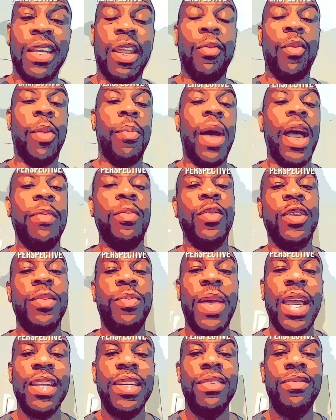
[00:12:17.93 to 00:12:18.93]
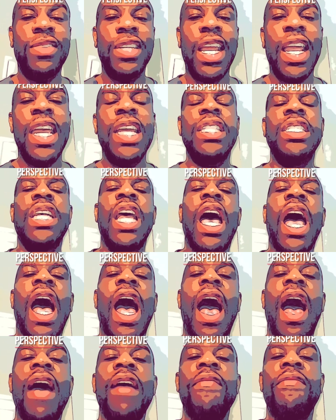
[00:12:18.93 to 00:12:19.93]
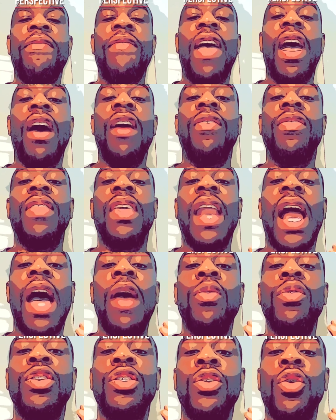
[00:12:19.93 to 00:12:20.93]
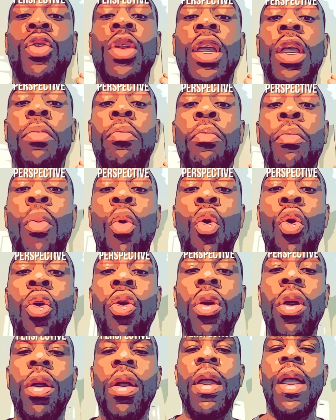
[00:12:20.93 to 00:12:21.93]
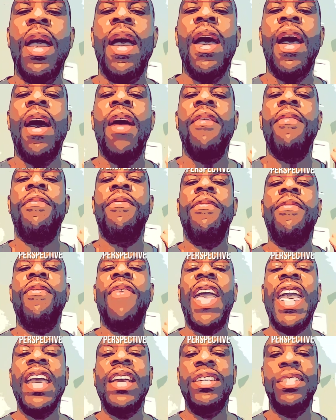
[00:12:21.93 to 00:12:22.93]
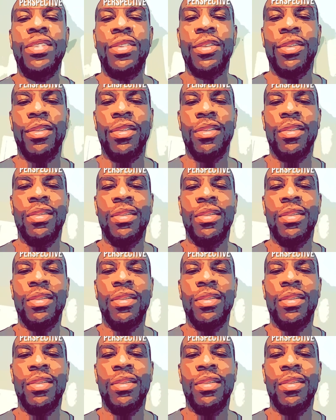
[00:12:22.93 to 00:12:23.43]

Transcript: And when my perspective changed, I found that I was learning more faster